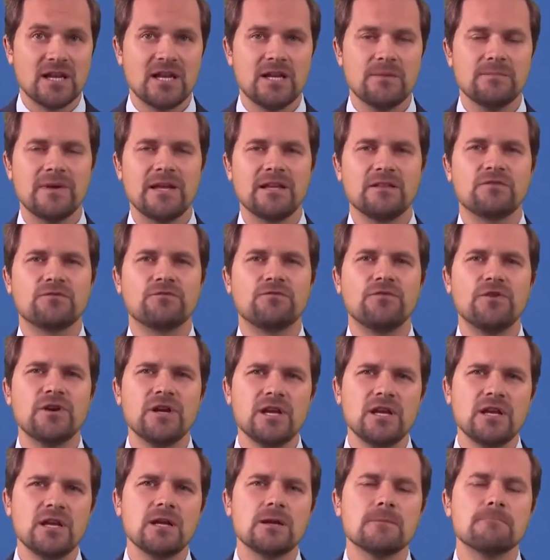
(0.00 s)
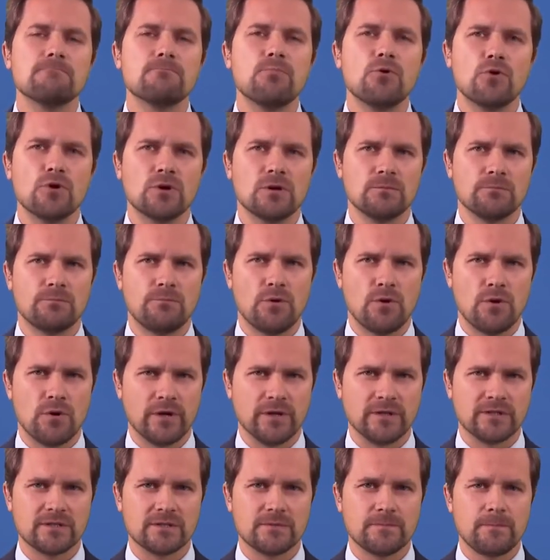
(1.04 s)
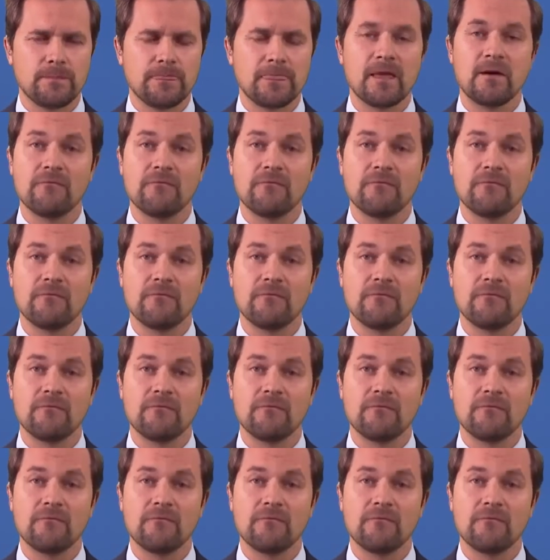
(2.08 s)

he made three important points.